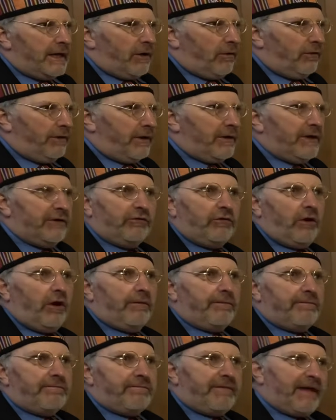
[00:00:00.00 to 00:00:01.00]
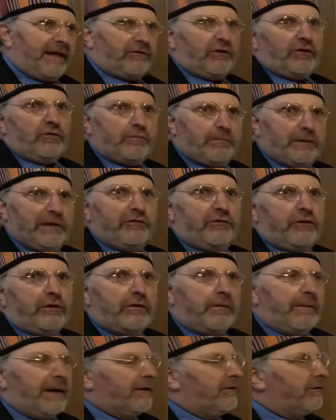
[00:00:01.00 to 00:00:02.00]
although he's not that
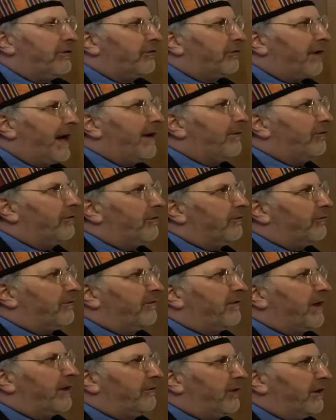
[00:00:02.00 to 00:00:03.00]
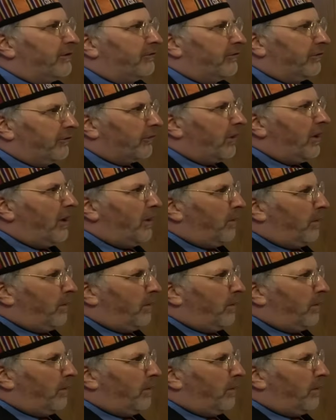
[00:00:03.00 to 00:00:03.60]
explicit about his count of civilizations,